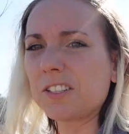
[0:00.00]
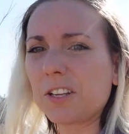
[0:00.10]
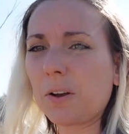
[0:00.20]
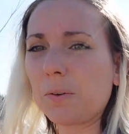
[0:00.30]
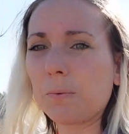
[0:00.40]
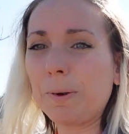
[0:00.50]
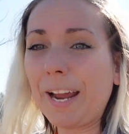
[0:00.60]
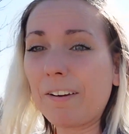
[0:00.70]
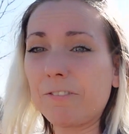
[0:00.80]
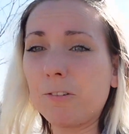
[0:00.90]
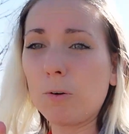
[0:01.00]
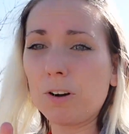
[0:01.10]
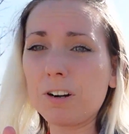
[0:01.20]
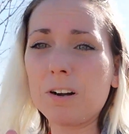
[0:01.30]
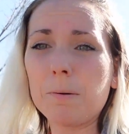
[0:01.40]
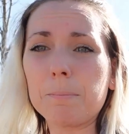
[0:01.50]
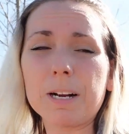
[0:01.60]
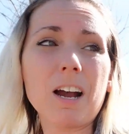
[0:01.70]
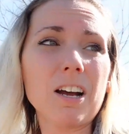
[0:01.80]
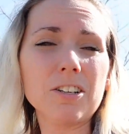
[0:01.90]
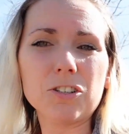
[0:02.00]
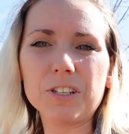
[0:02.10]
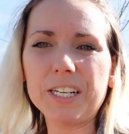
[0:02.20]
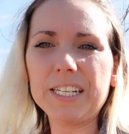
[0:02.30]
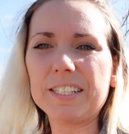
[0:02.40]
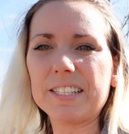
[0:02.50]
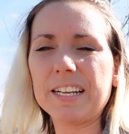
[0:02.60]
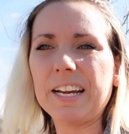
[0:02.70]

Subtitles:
So we have 4 pecan trees,